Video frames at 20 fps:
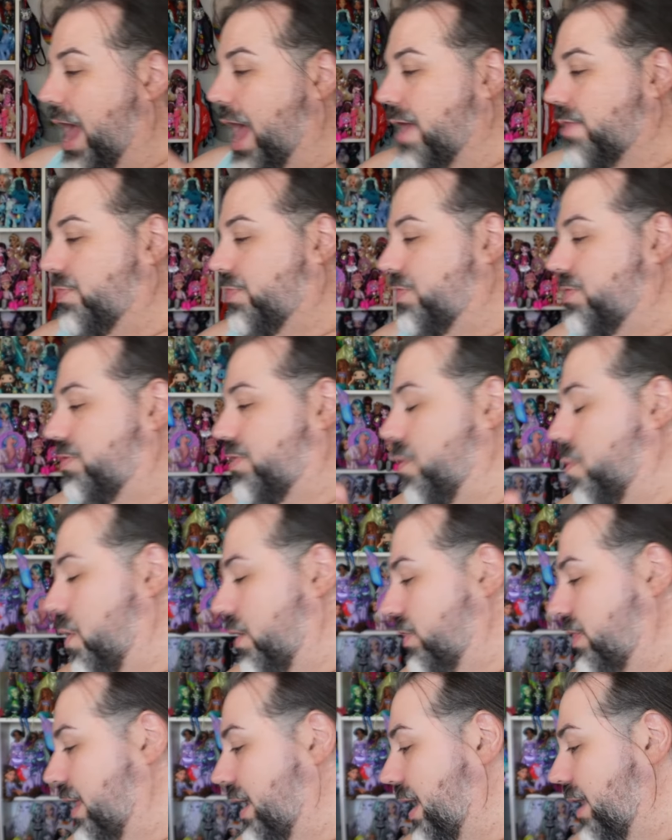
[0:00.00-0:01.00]
I, the
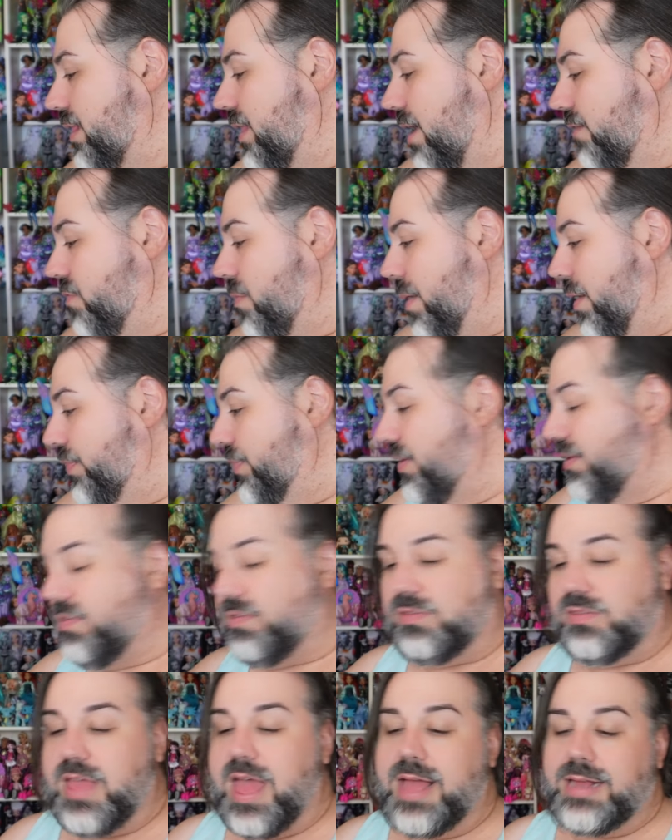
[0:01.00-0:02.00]
one thing I love about this
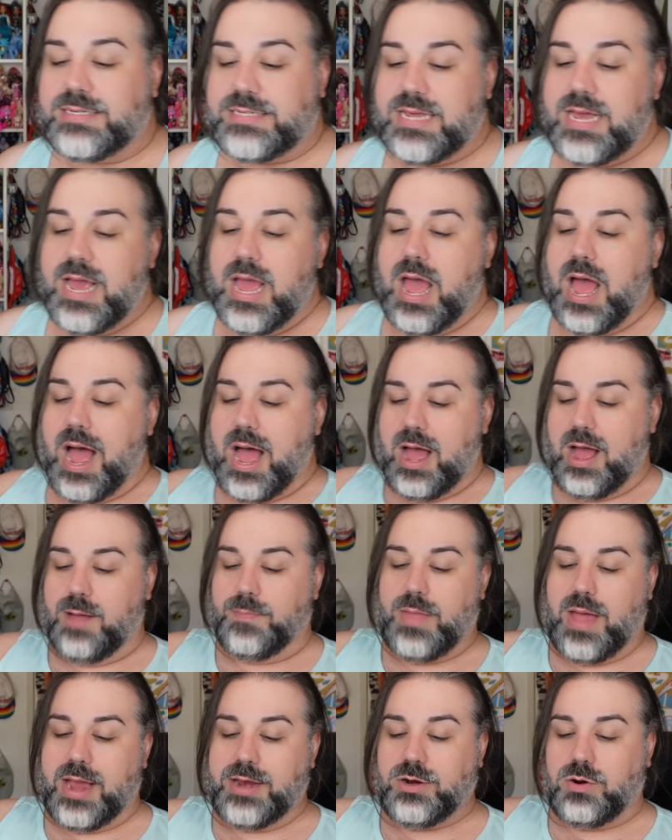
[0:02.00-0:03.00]
set,
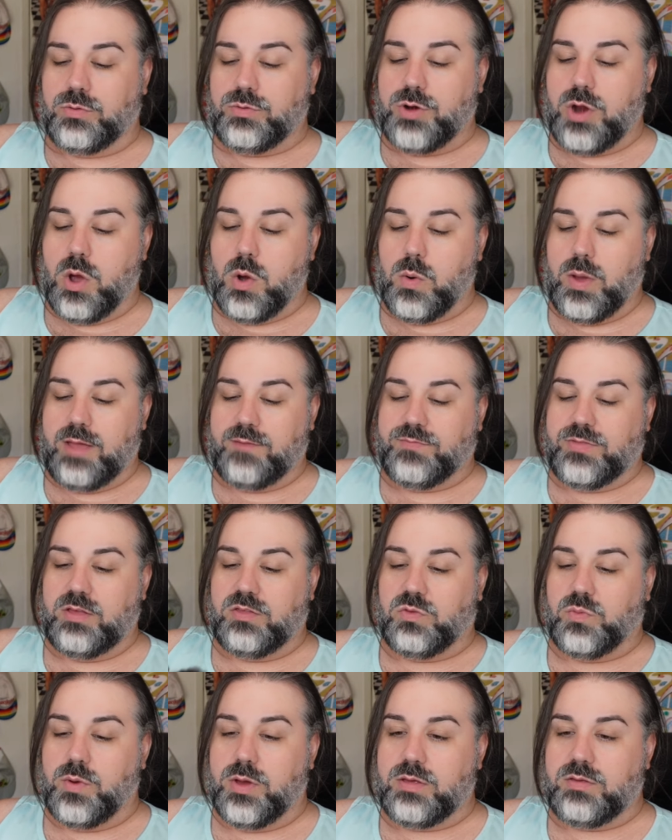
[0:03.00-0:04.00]
um, I don't know if
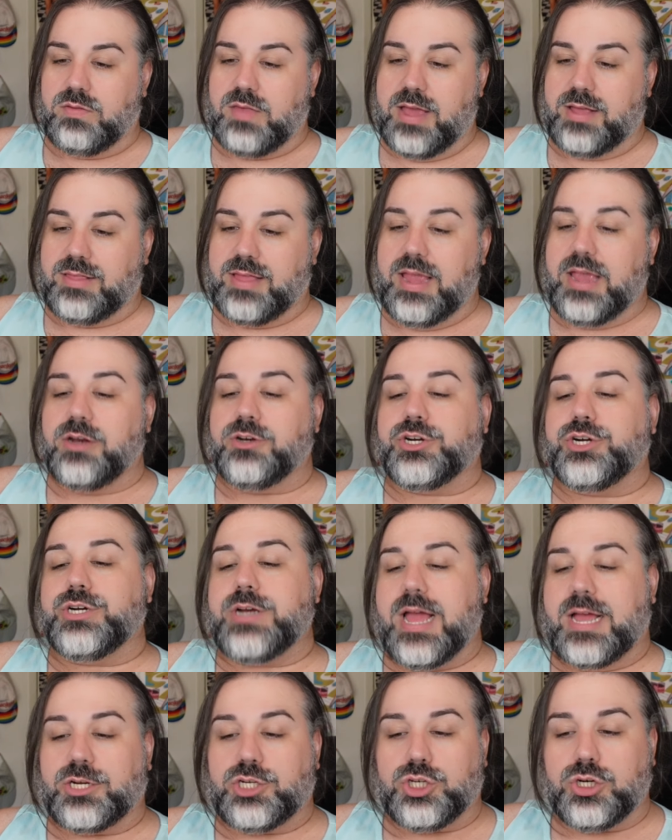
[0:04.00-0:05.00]
this was like the
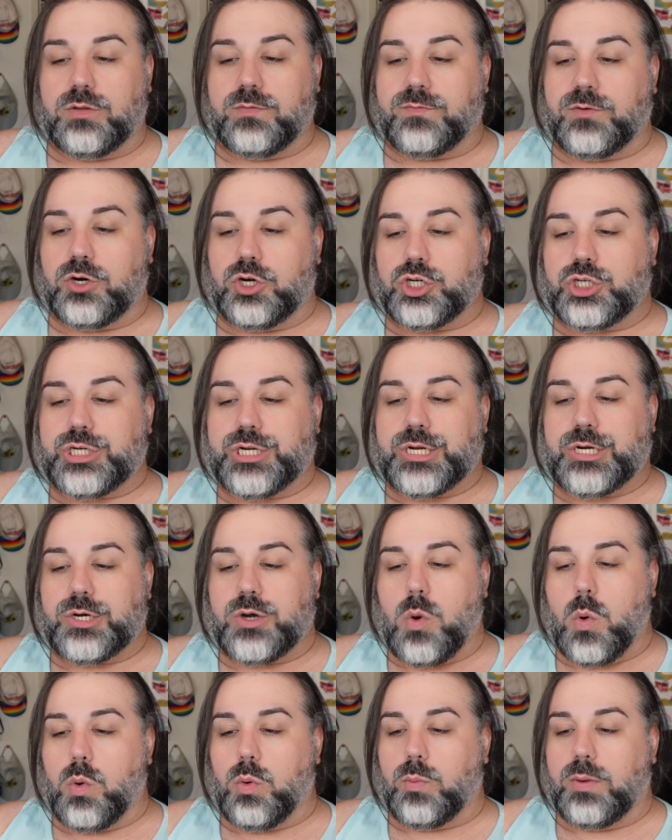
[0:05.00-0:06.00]
international
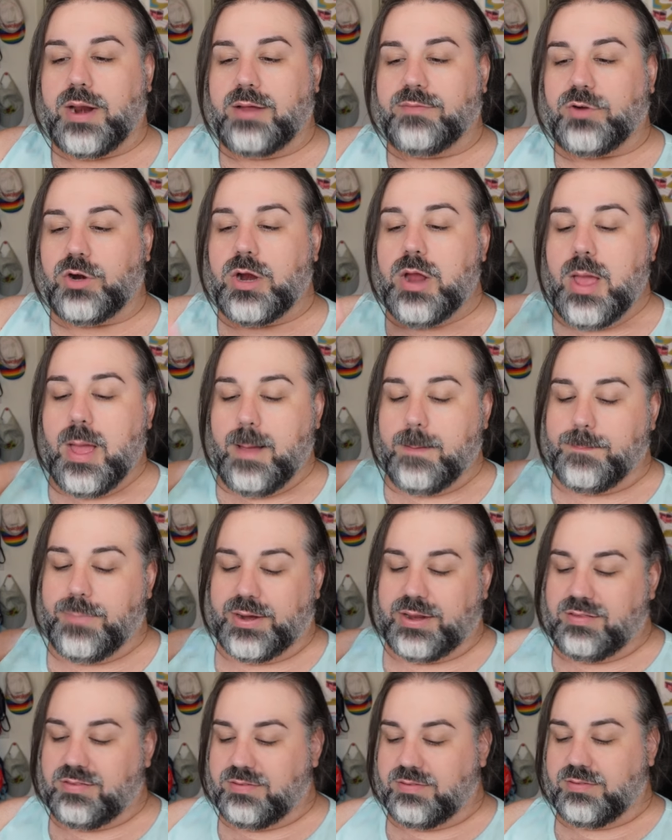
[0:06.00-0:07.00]
version or whatever,
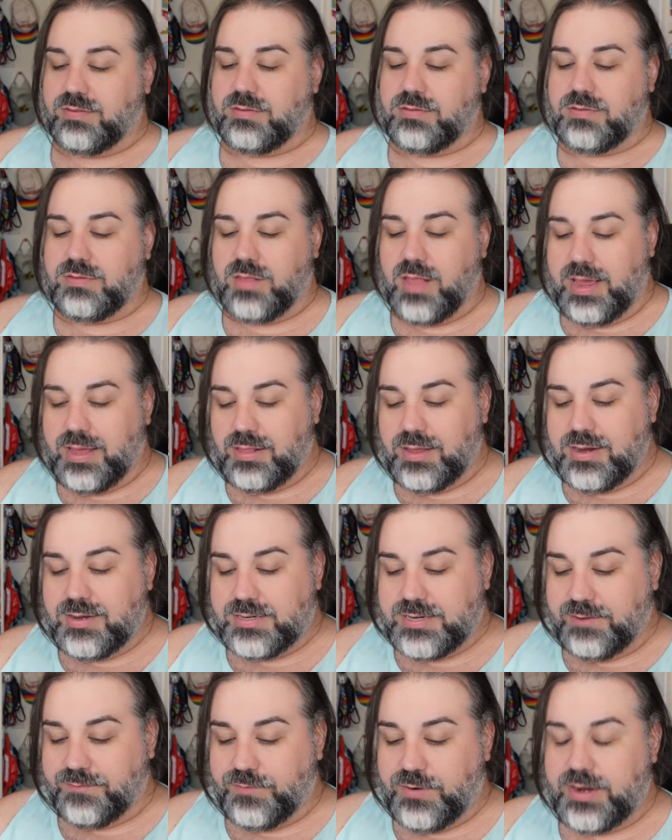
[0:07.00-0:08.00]
but it's slightly
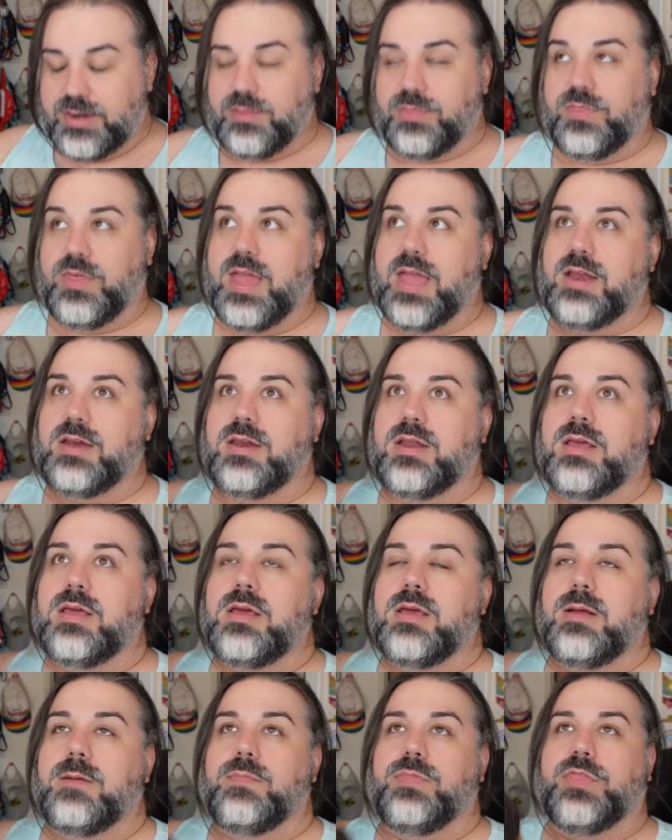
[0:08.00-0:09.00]
different than
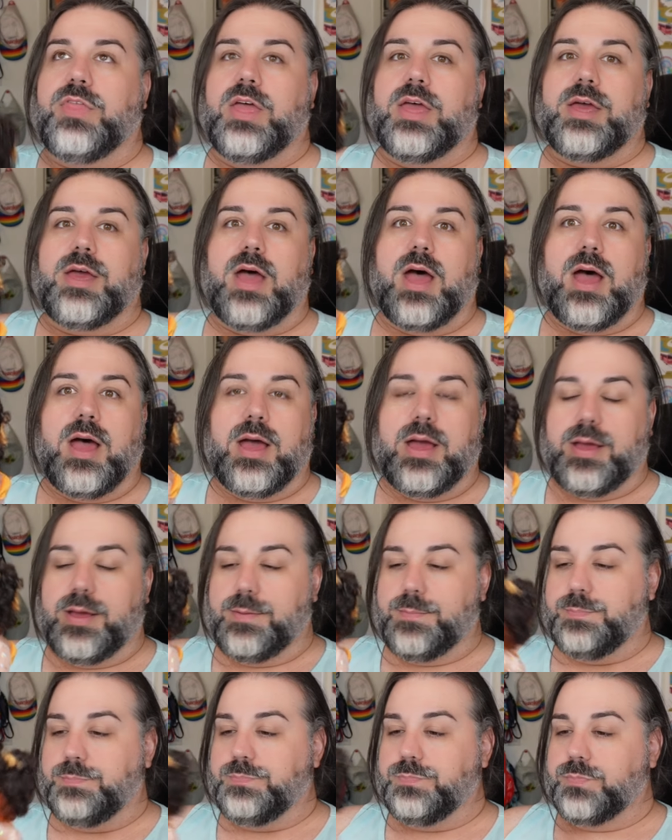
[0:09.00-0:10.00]
the.
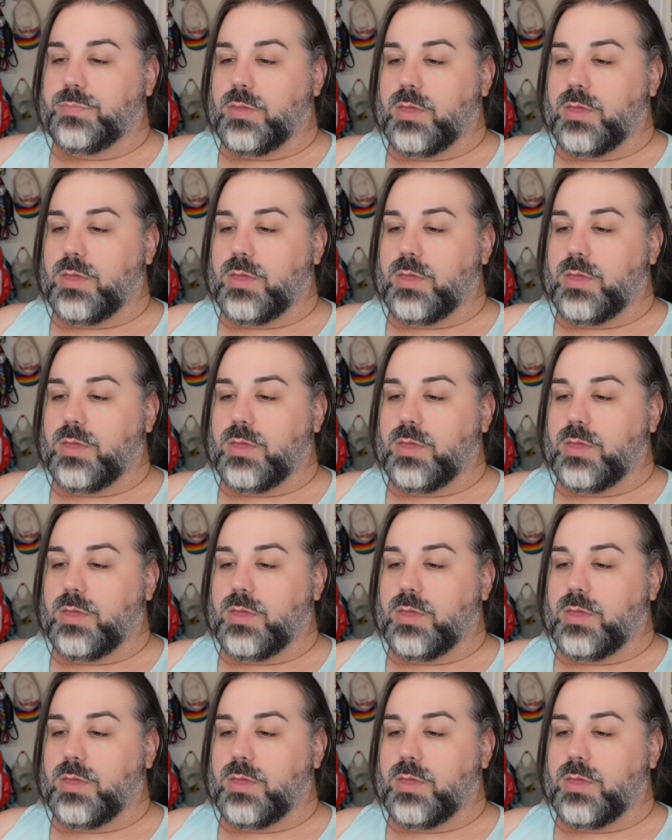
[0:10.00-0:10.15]
Um,